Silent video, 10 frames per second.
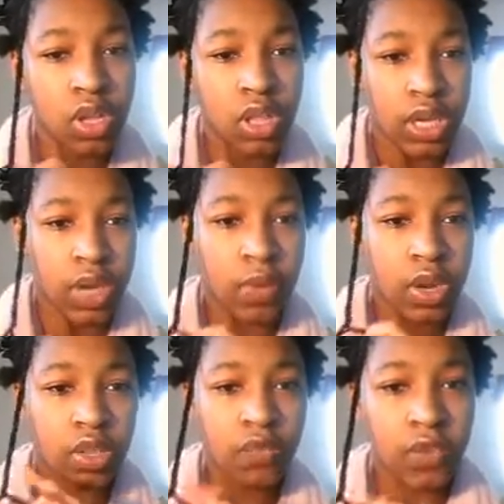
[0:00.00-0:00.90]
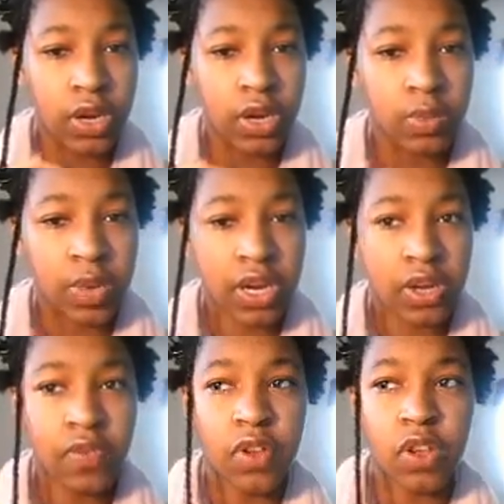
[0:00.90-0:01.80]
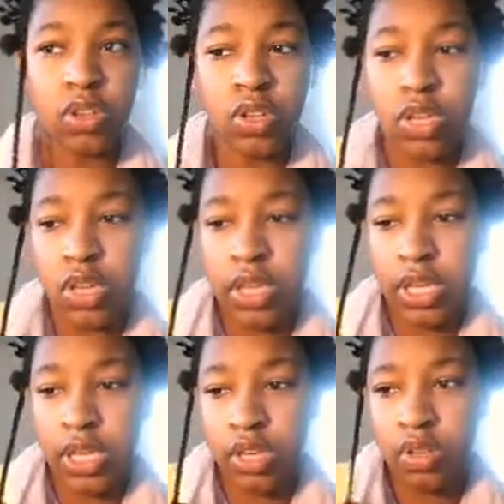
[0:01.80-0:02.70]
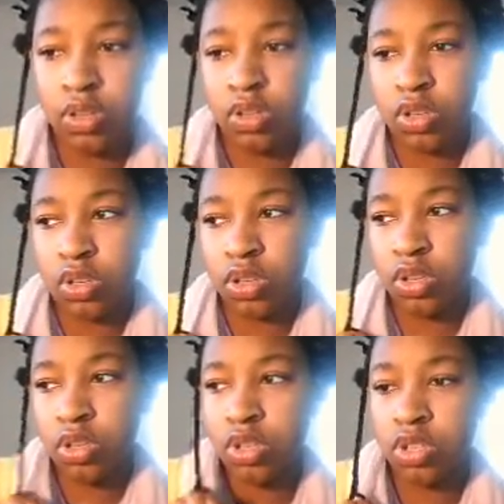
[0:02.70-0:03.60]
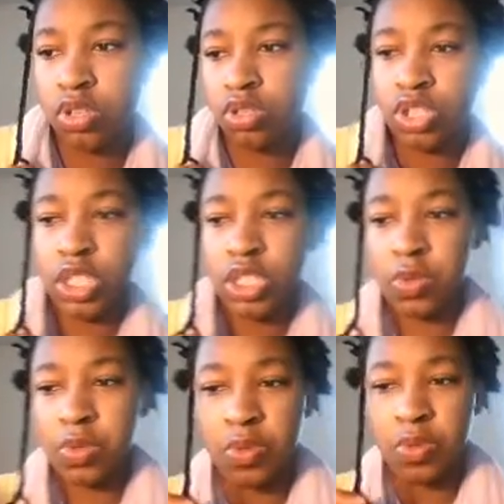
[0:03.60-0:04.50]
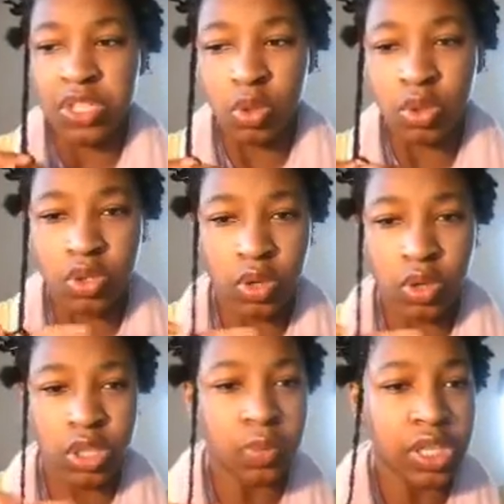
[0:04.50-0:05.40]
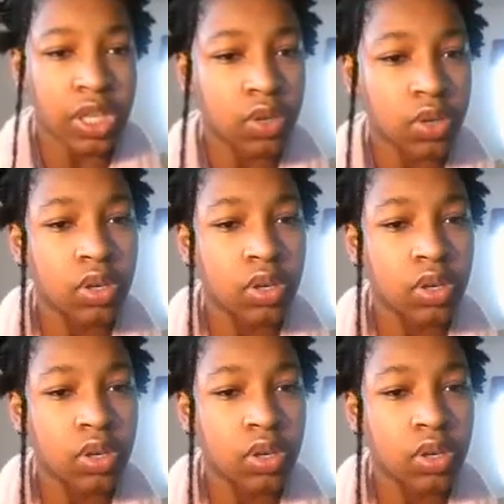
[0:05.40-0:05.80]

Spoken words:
Like, I want my hair to fall like just below my shoulders or a little below.